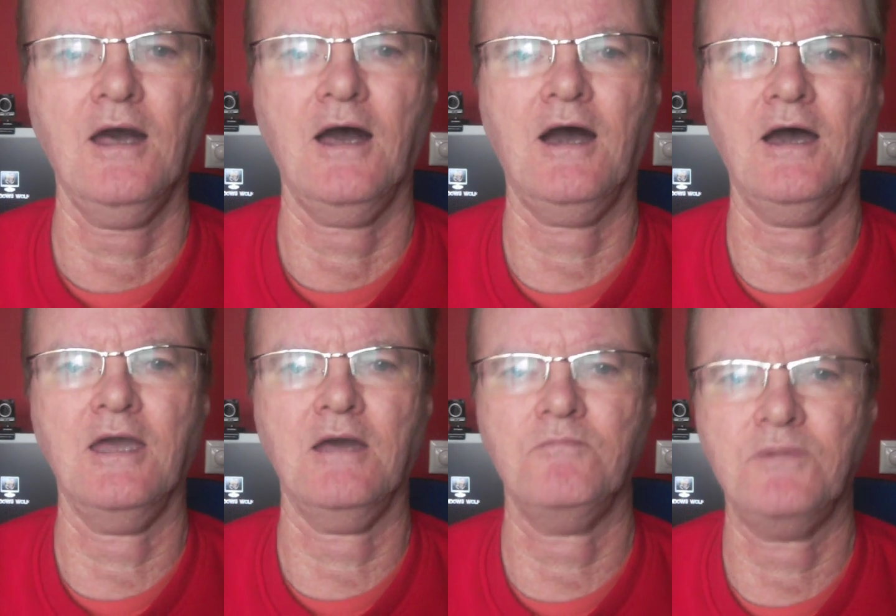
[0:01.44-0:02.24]
Hi,
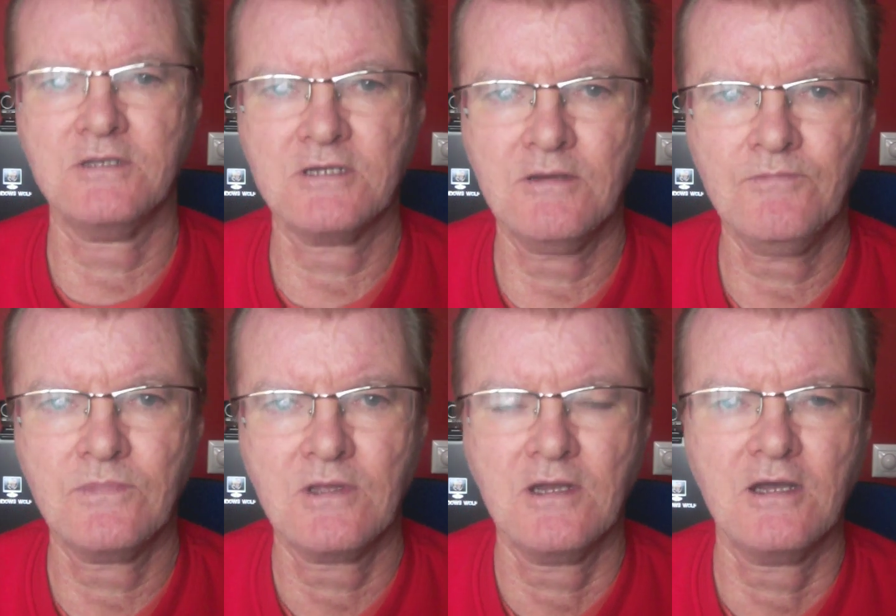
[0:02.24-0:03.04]
I'm Peter,
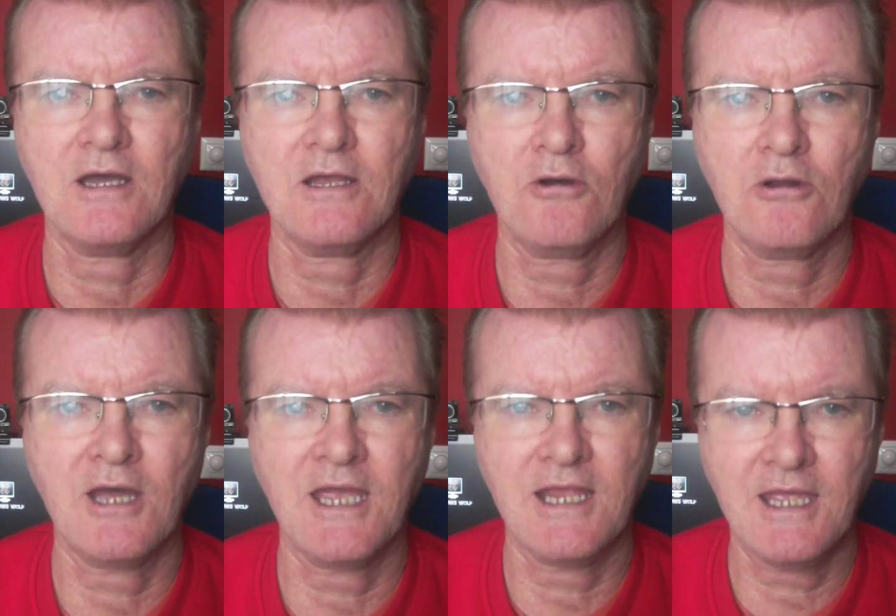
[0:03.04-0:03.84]
an
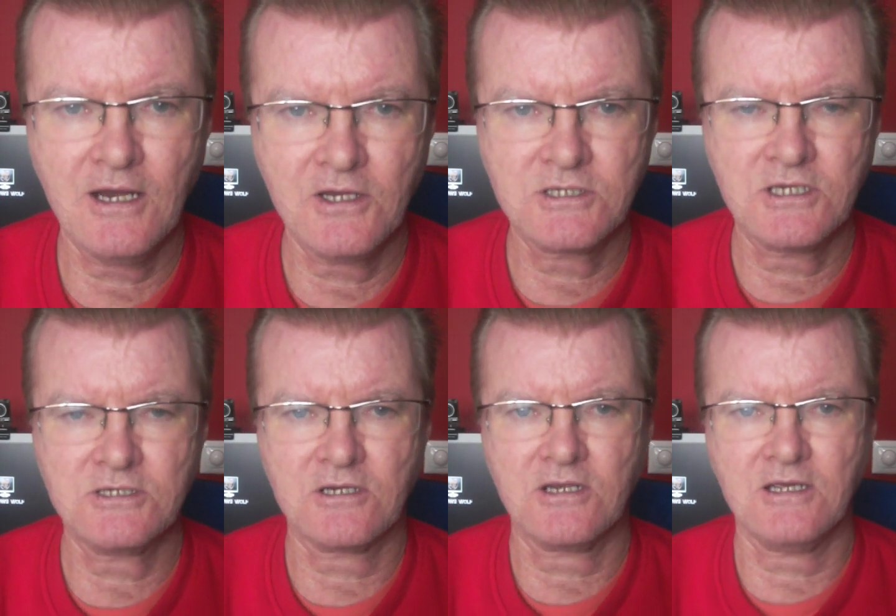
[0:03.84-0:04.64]
online English
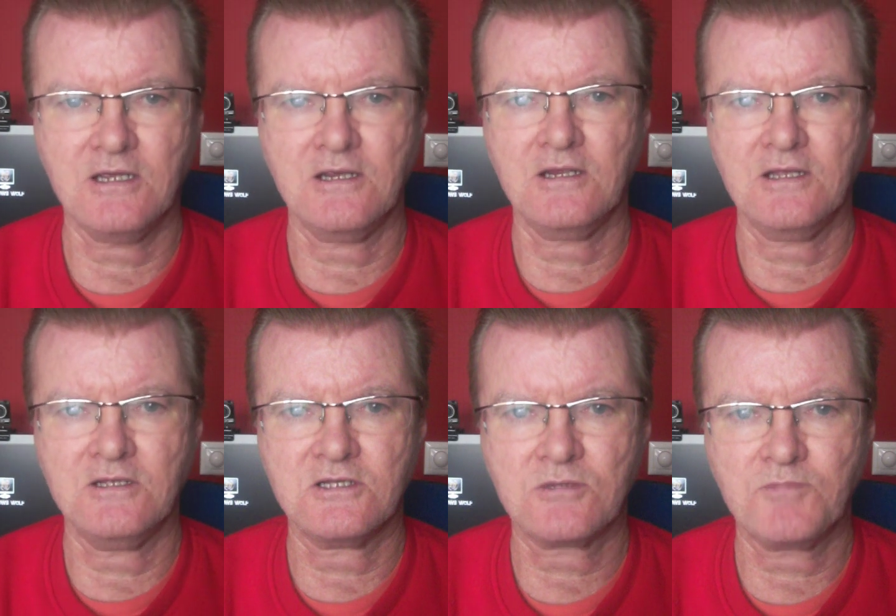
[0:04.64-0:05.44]
teacher here
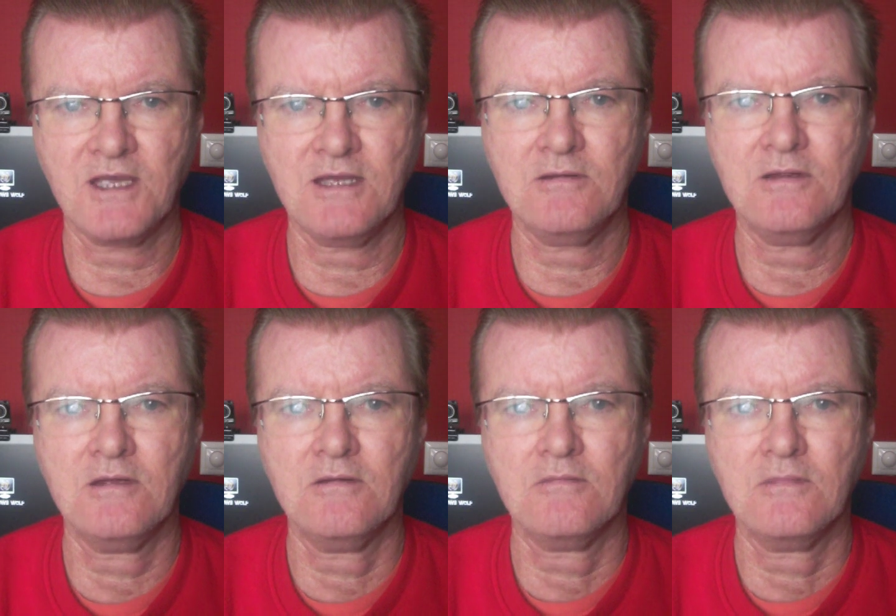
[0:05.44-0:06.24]
in Spain.
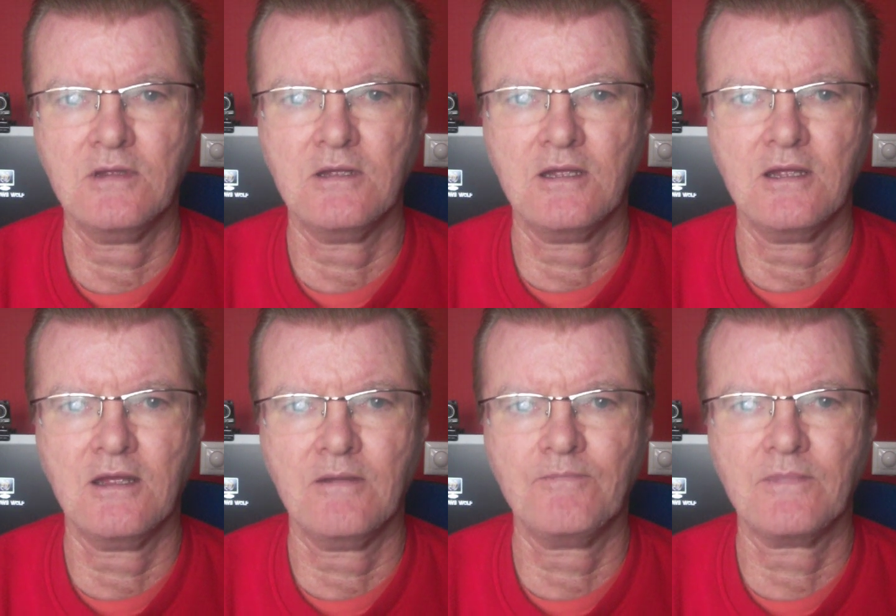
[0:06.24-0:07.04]

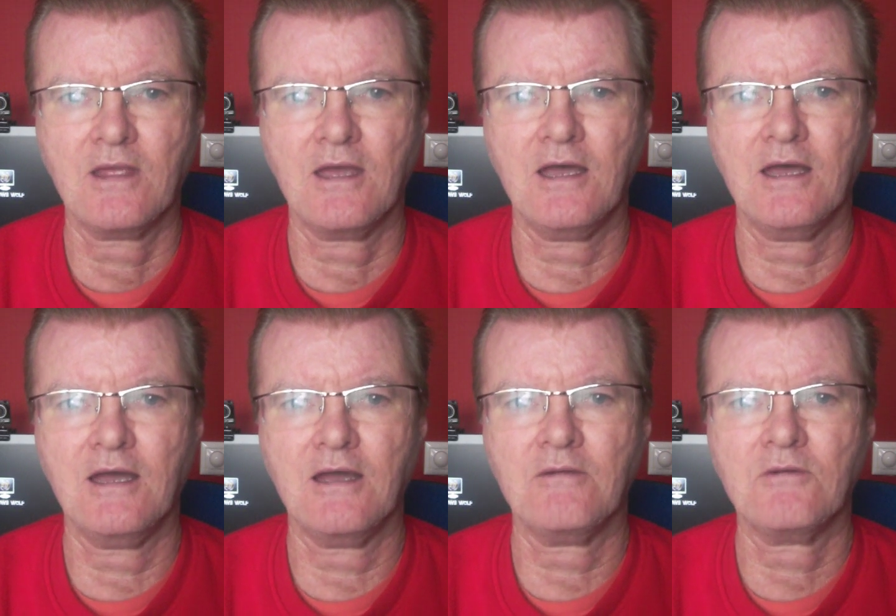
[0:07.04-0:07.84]

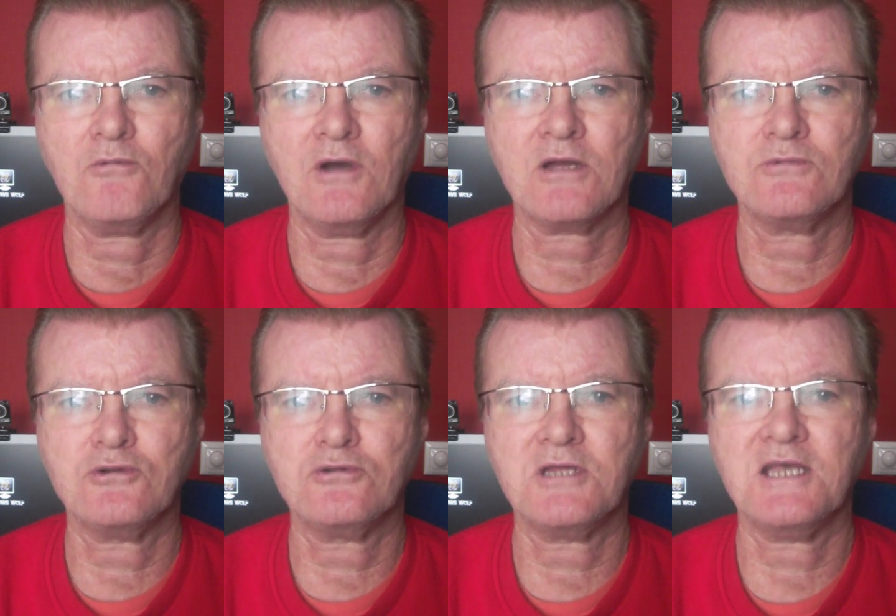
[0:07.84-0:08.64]
Uh, welcome
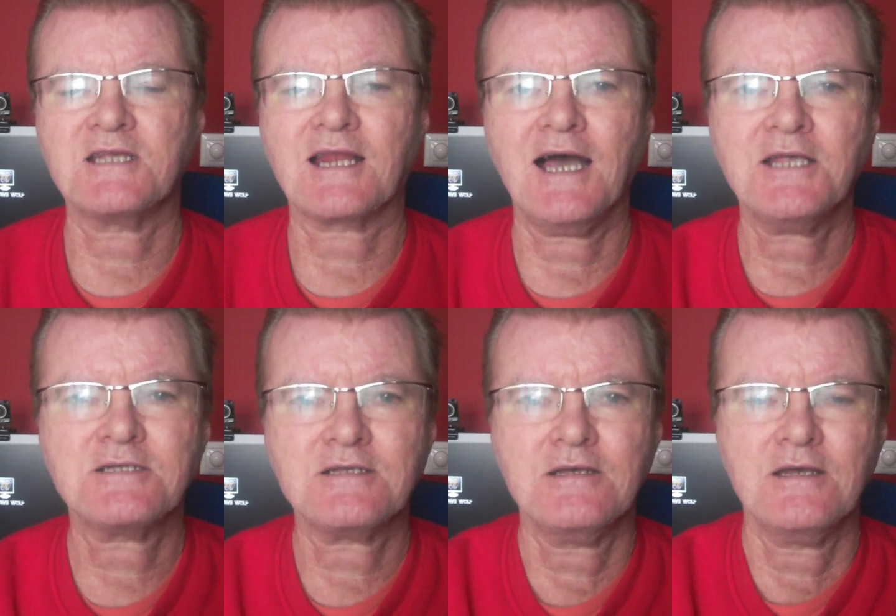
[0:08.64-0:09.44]
to today's
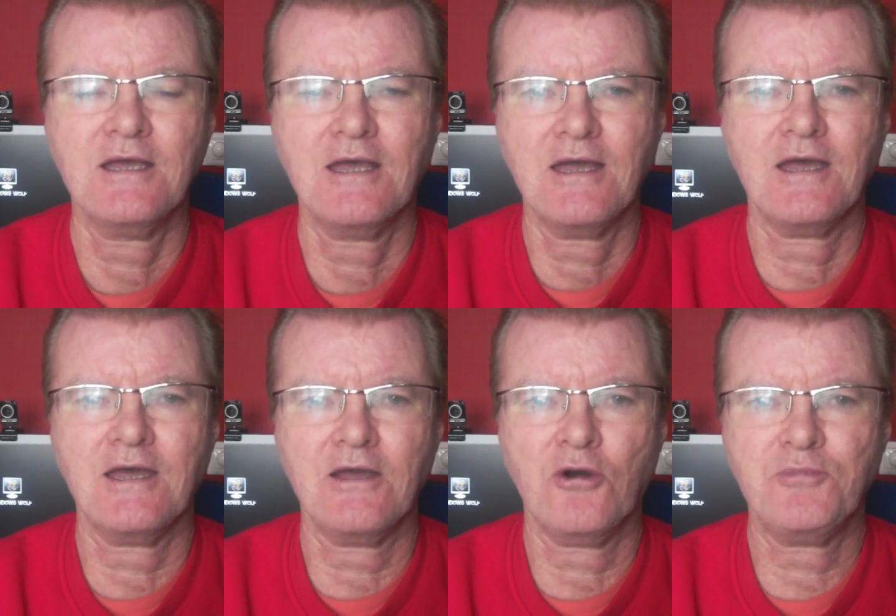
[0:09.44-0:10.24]
class.
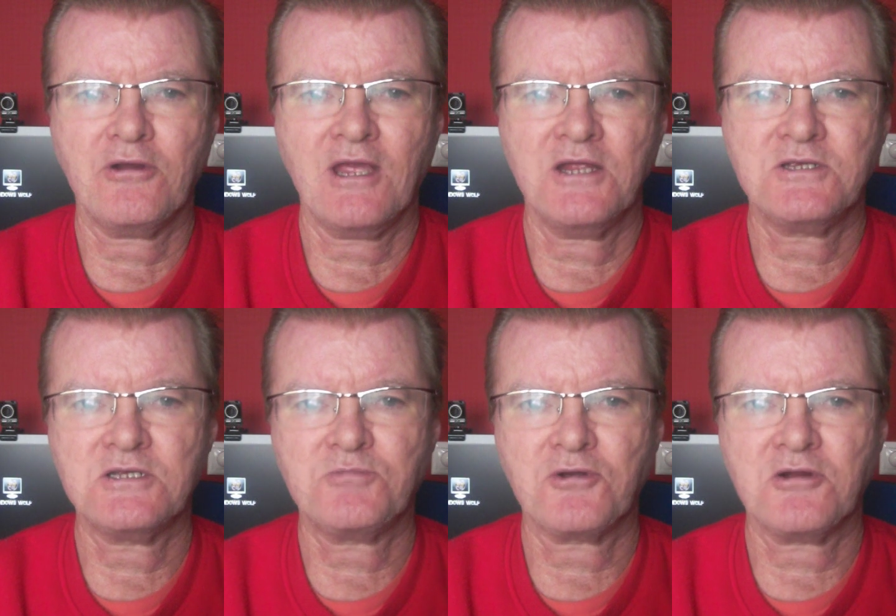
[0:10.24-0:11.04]
I hope your English
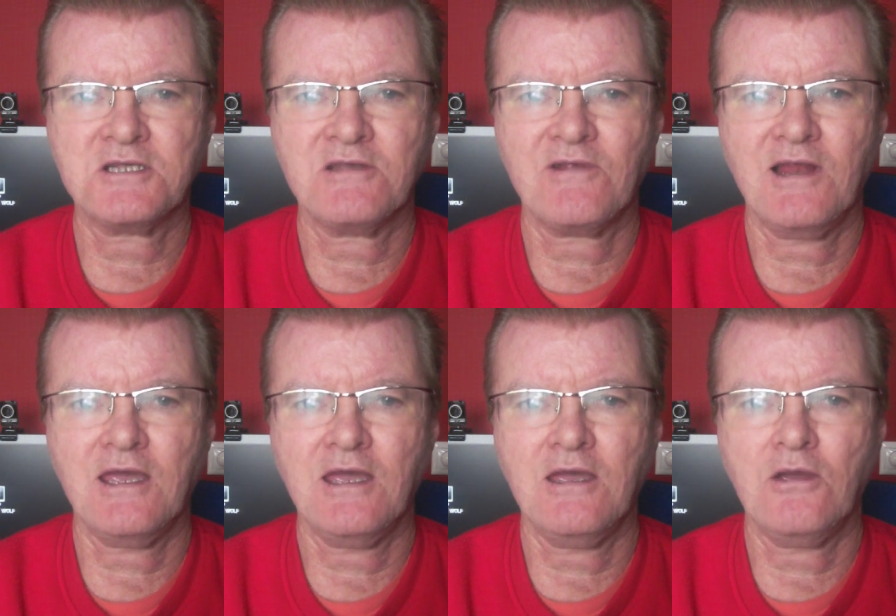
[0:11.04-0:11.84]
is
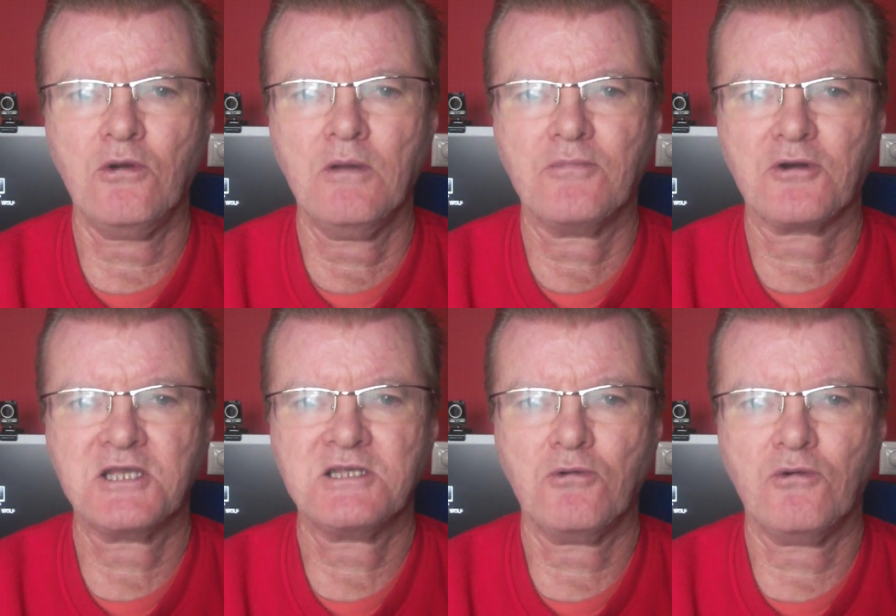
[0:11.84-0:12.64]
progressively
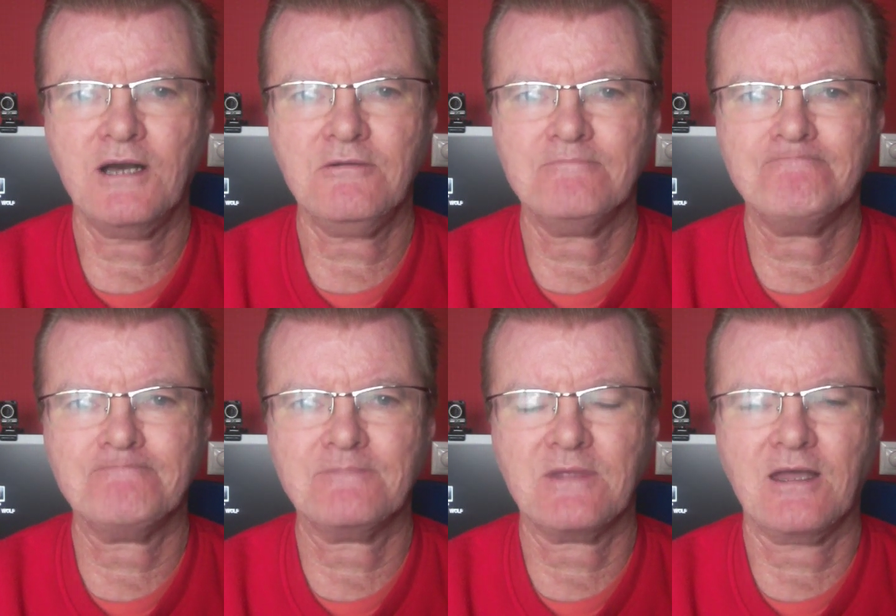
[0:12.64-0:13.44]
progressing well
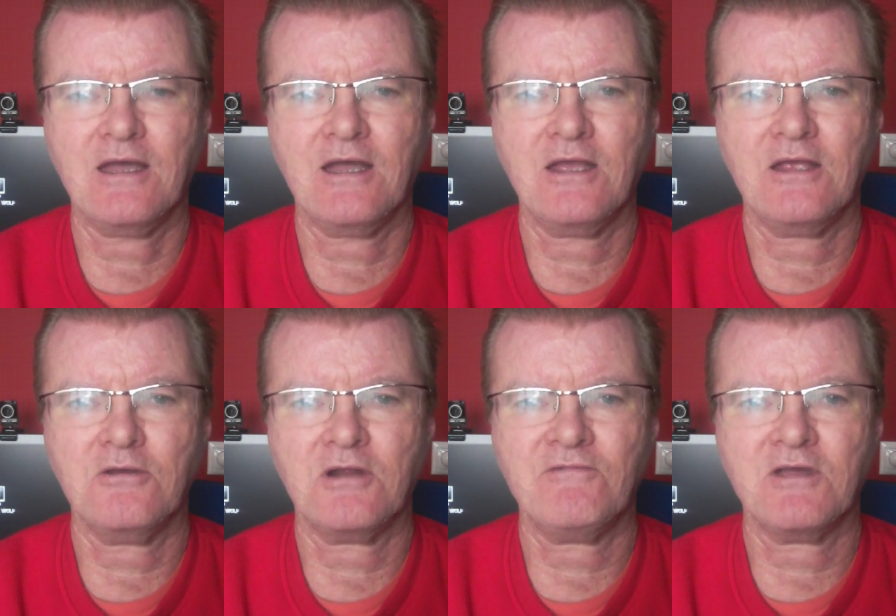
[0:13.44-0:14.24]
and
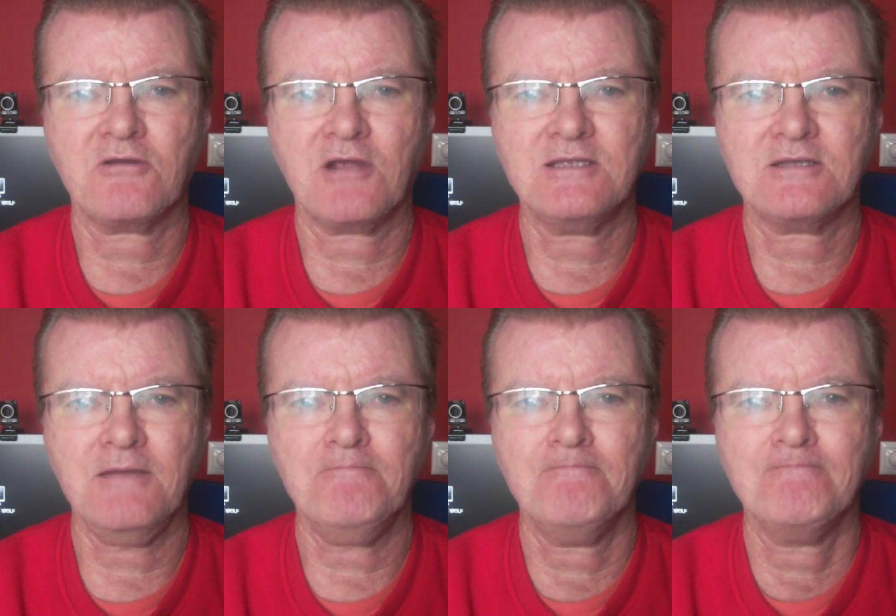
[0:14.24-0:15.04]
you're having a great time,